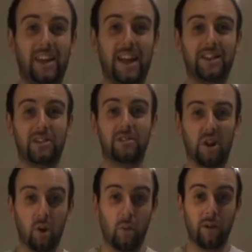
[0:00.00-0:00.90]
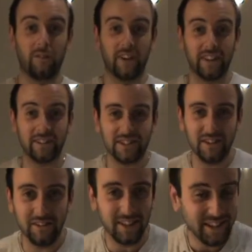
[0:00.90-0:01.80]
as usual, we'll find out
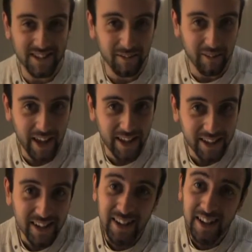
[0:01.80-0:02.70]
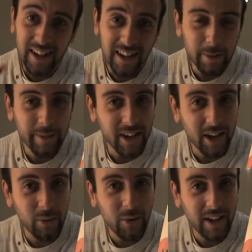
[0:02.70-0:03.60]
soon. Until then, let me
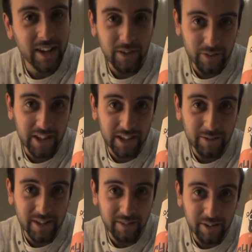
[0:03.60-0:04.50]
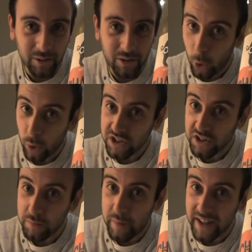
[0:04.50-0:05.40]
go and give you the lowdown on
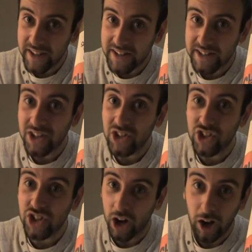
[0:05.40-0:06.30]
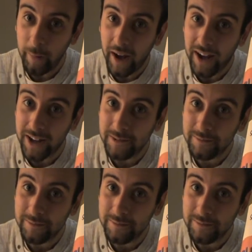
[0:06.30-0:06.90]
Orchard Pig's Charmer.